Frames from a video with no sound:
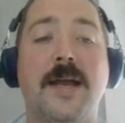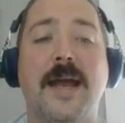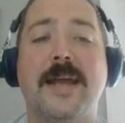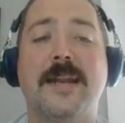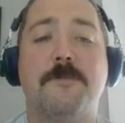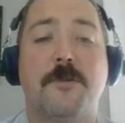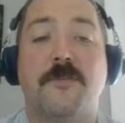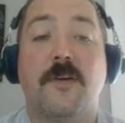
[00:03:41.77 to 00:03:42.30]

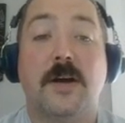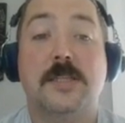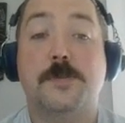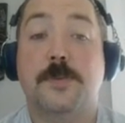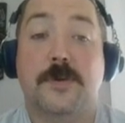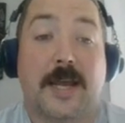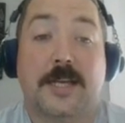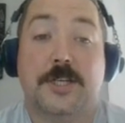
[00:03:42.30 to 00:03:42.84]
and it provides
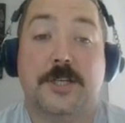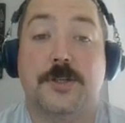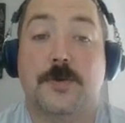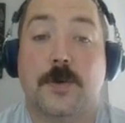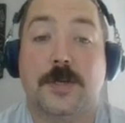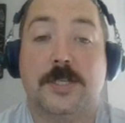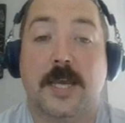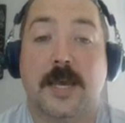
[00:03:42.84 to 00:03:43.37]
protection
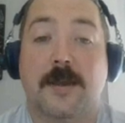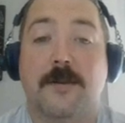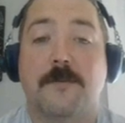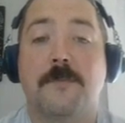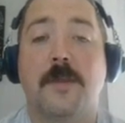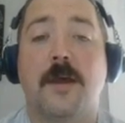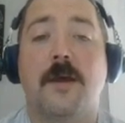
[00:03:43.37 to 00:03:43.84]
to our skin,